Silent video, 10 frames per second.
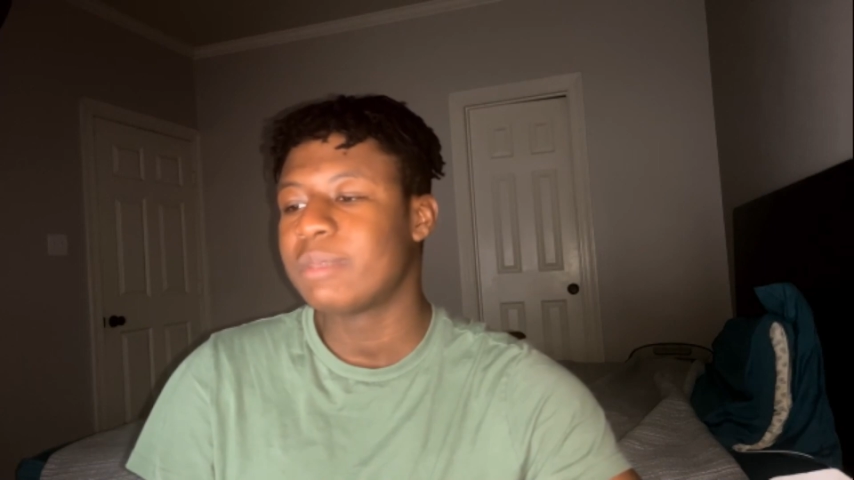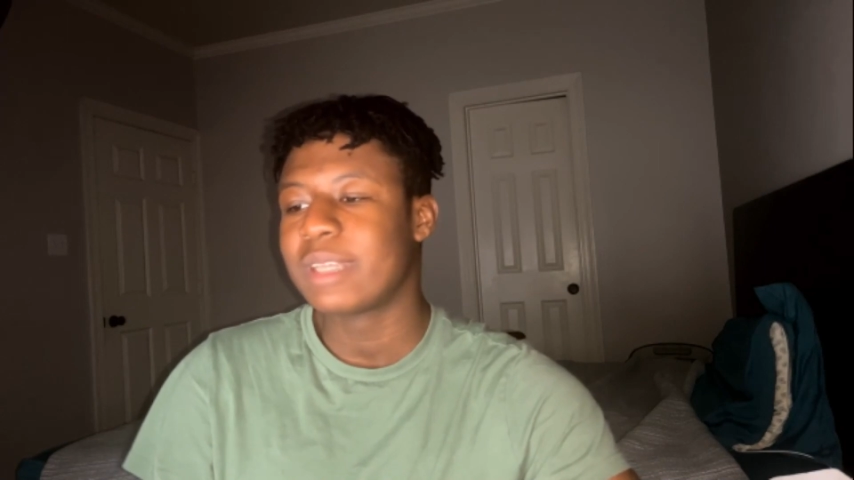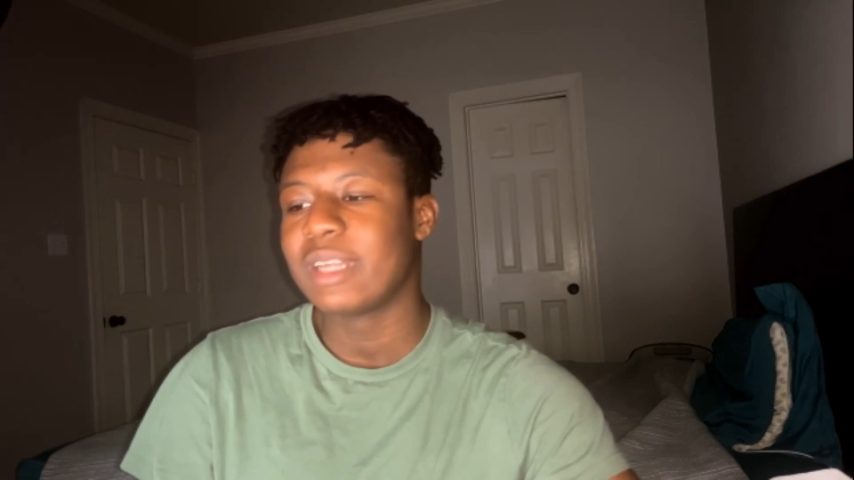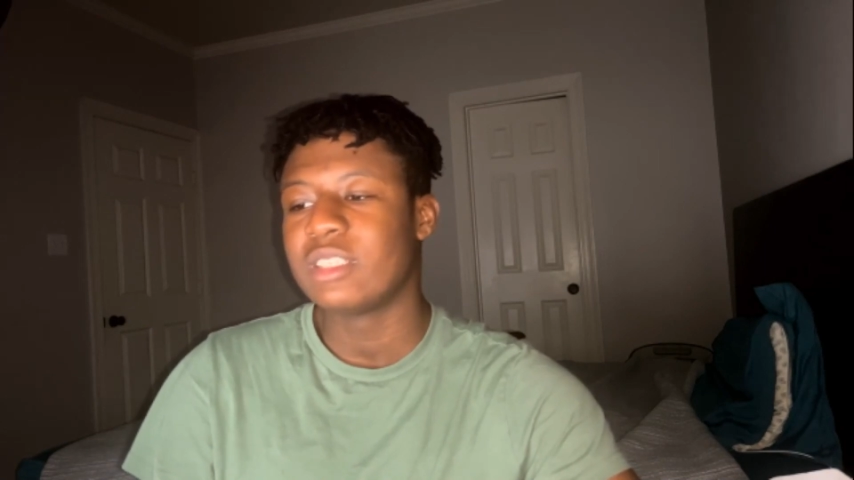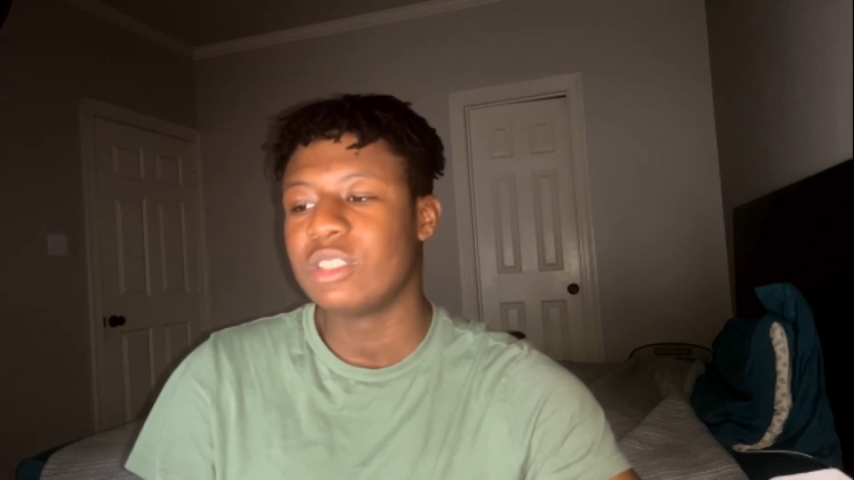to
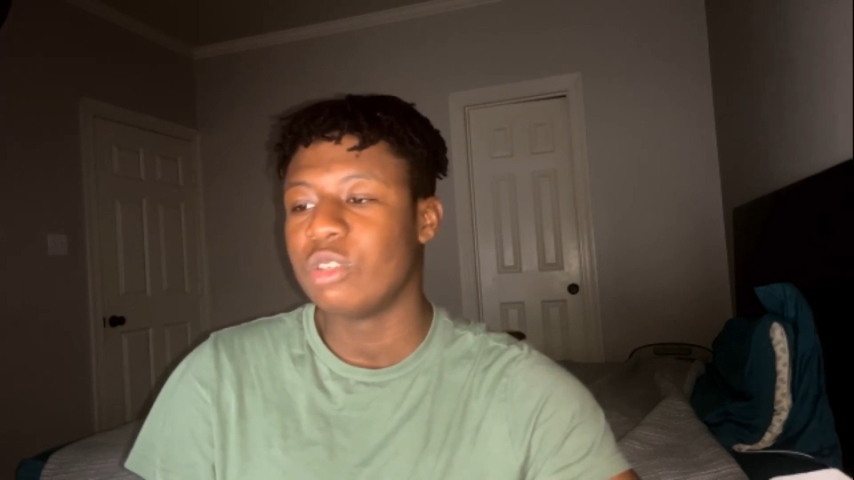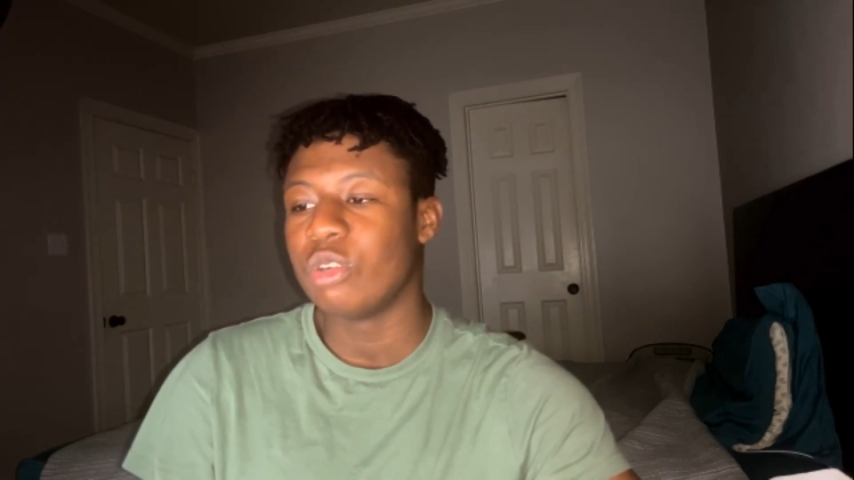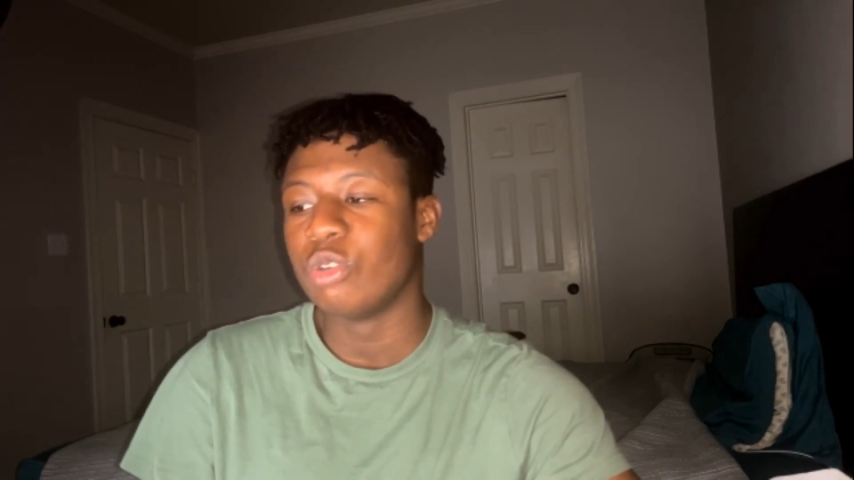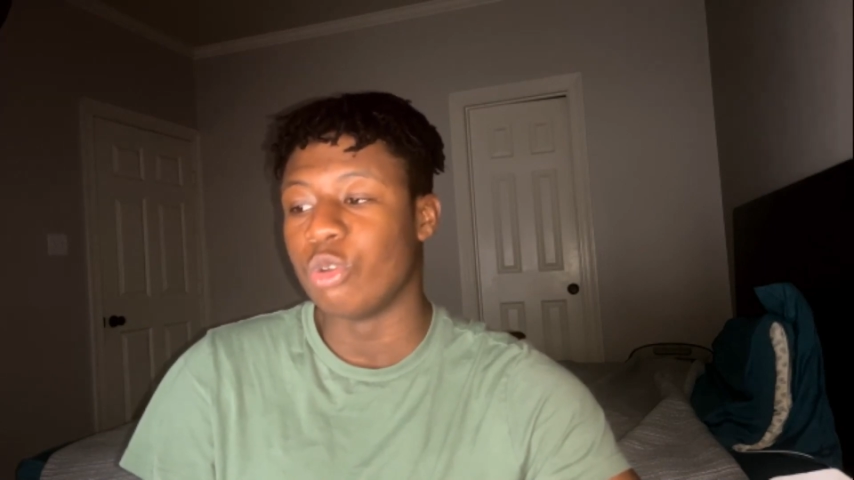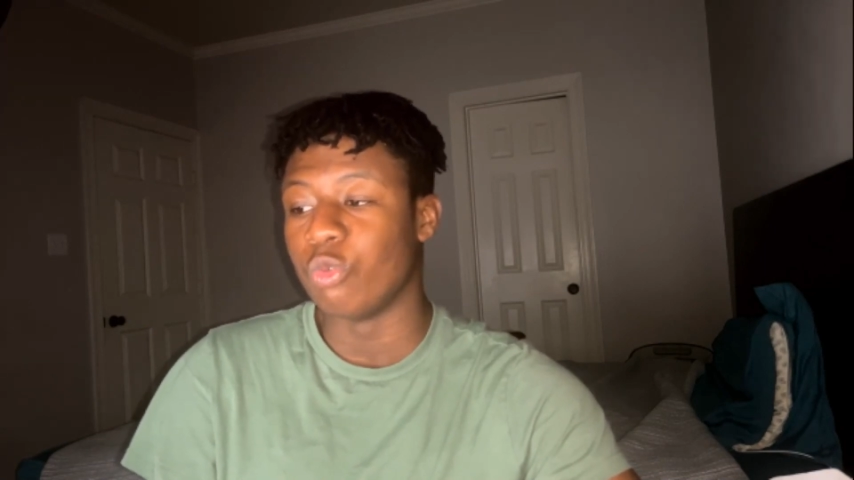get into
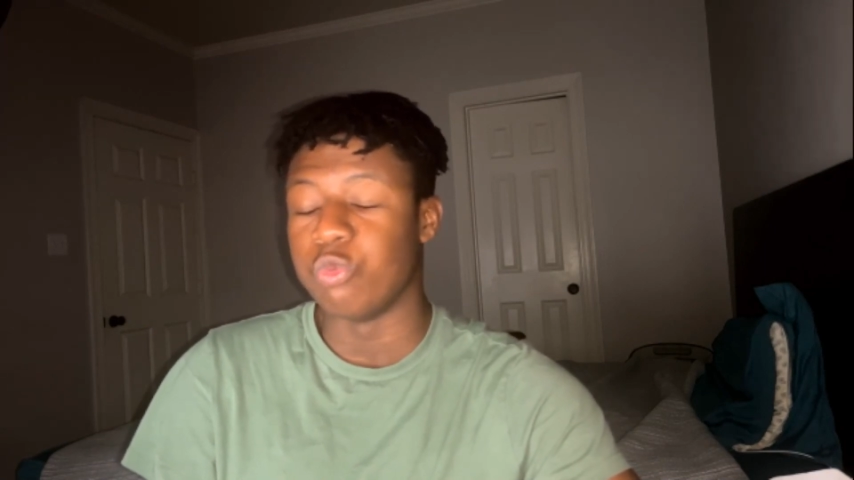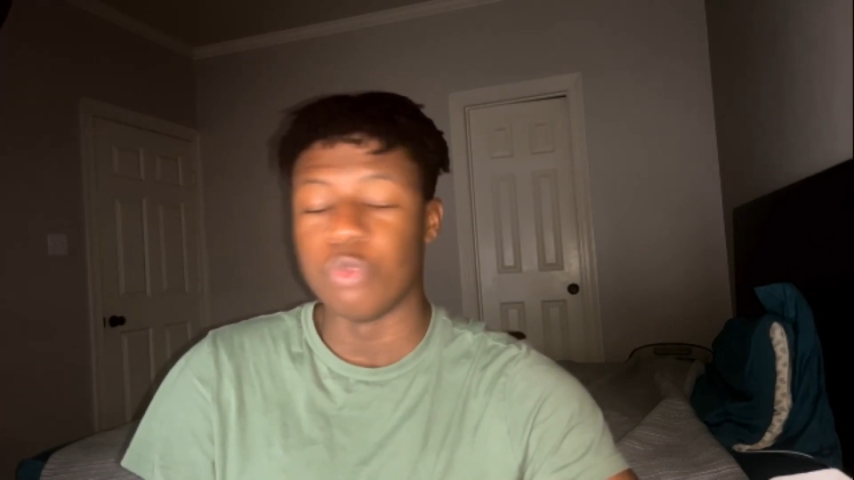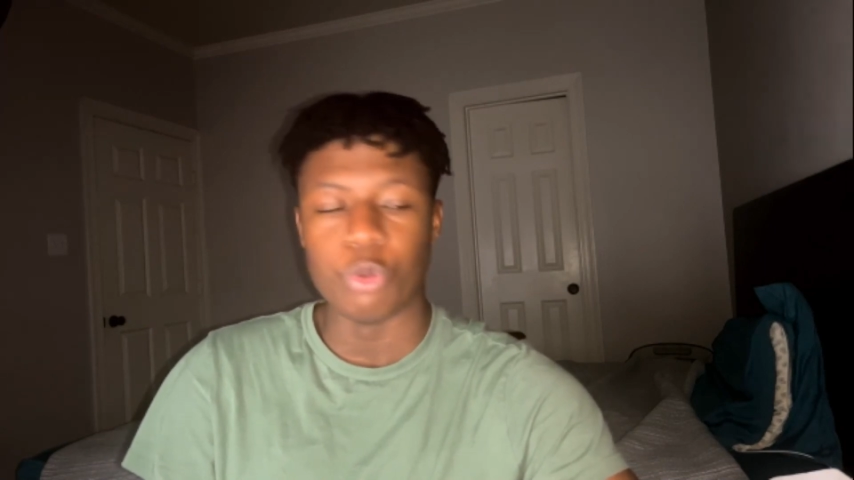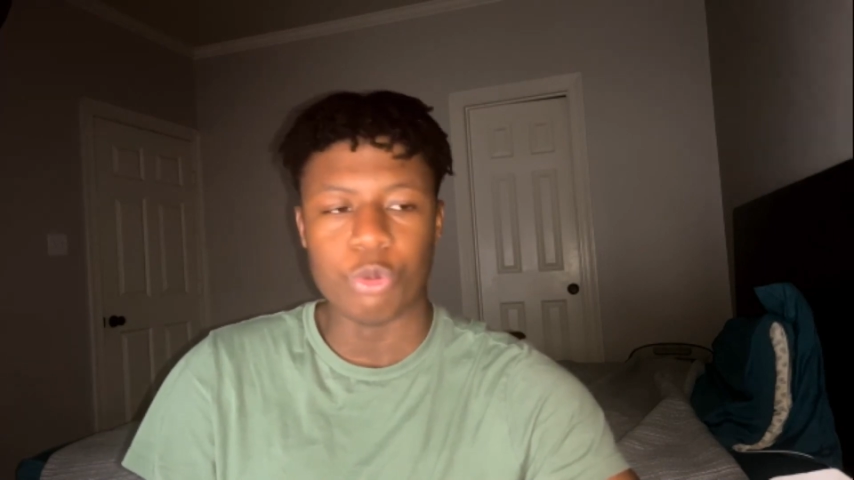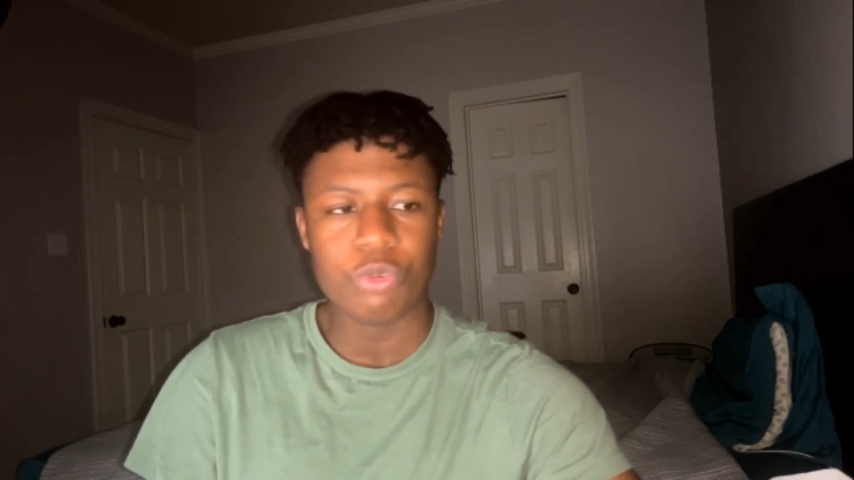the
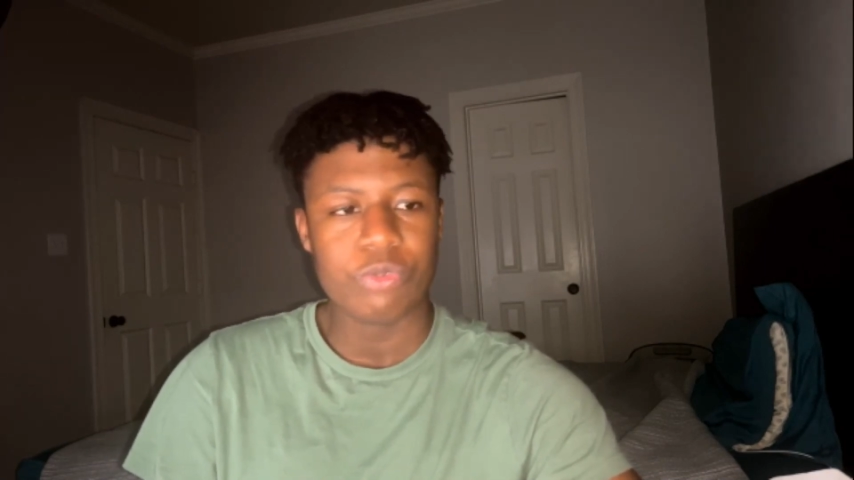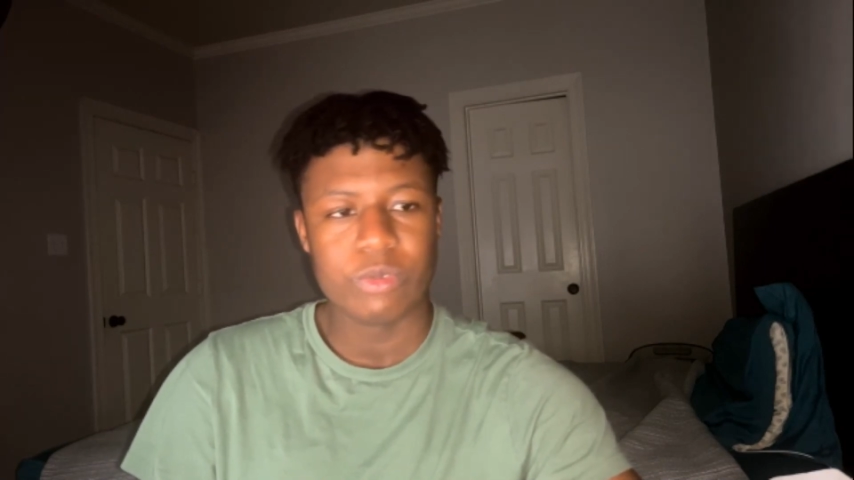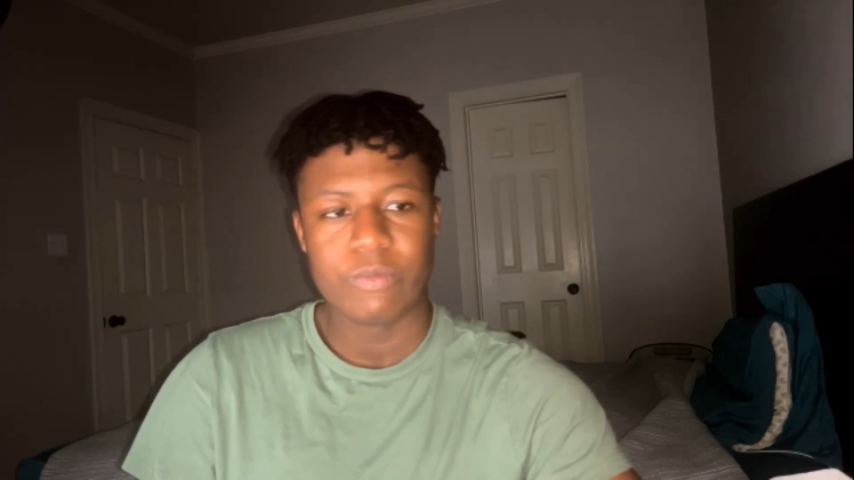groove,